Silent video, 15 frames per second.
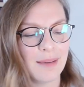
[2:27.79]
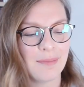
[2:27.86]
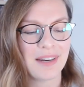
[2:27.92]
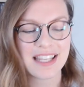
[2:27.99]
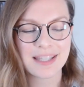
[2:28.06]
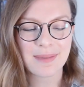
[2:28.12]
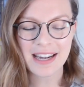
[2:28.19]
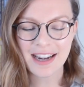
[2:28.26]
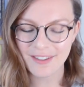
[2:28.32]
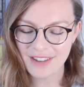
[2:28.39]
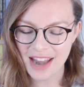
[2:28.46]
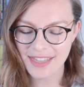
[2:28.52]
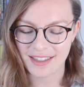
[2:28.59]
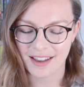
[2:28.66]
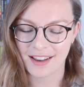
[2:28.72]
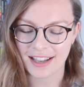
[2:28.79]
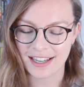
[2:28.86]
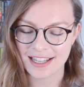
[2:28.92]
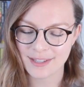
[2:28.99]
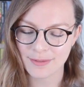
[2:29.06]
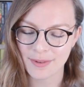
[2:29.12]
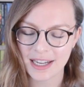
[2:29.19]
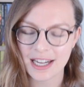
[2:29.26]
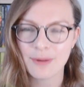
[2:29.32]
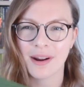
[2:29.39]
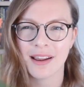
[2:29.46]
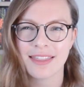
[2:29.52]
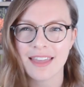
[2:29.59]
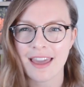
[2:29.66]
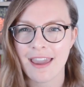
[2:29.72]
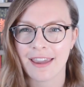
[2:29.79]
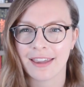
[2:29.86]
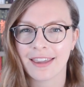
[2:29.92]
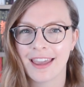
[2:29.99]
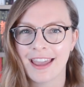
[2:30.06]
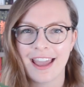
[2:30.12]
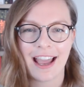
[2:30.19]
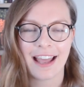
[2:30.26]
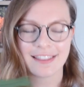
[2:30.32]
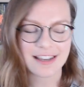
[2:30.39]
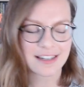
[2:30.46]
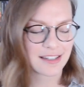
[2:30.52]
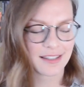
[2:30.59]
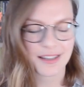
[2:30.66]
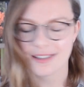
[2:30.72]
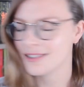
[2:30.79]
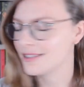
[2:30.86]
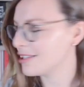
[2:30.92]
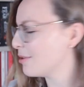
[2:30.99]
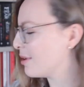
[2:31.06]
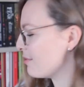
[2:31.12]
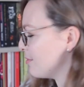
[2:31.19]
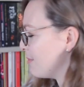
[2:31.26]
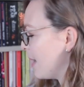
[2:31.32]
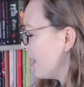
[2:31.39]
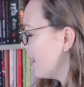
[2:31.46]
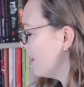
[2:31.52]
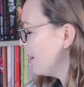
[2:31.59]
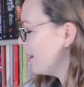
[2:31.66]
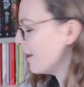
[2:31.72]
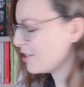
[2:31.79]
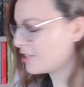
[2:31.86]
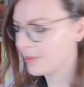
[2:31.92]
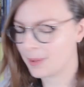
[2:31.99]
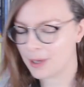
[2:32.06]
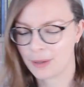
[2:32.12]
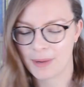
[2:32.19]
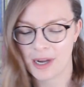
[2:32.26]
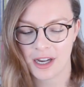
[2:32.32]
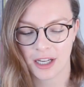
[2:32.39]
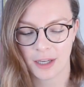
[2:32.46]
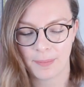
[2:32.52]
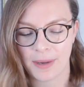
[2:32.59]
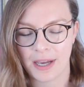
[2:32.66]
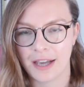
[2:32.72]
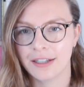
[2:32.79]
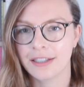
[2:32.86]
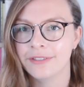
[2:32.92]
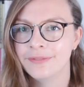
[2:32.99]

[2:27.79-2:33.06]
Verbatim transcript: But it's made out of leather and it's really quite thick, and that just doesn't do it for me as a bookmark, but